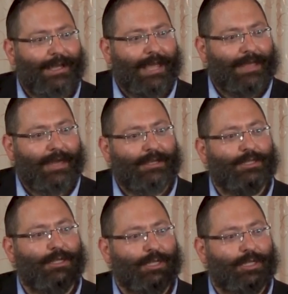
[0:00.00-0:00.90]
and that is
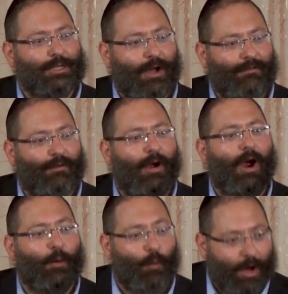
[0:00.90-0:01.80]
to discover
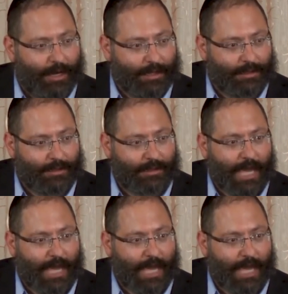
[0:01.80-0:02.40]
our oneness